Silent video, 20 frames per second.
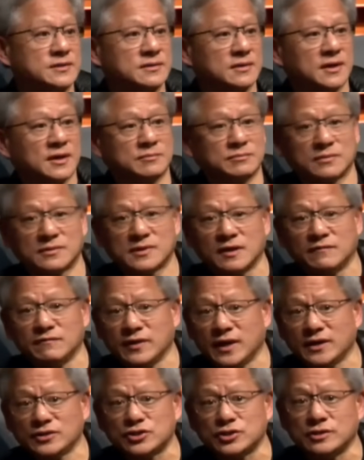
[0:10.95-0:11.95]
I'm
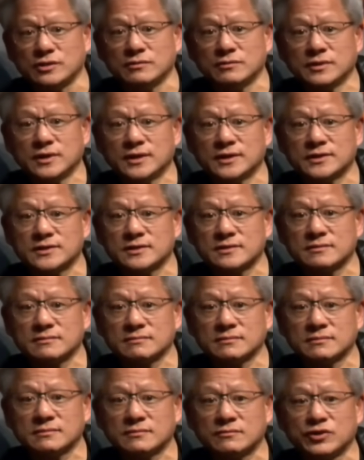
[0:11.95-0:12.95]
conveying to you is
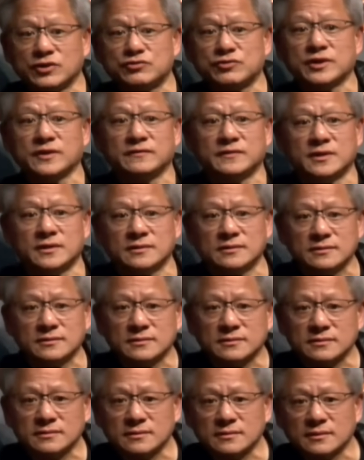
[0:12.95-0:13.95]
retrieved.
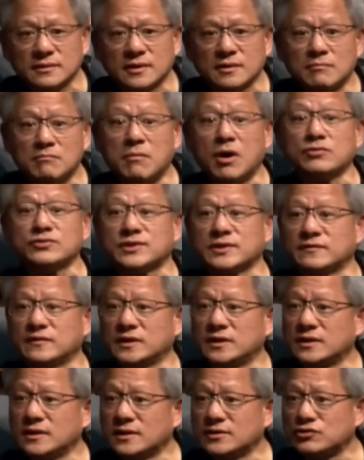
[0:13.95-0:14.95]
Most of it
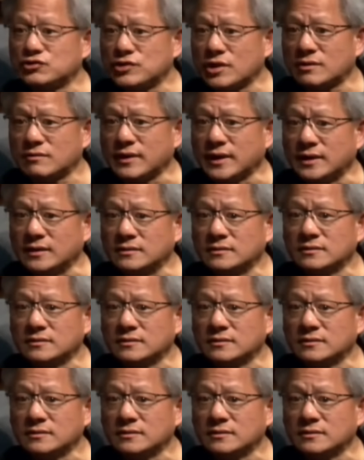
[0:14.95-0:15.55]
is generated.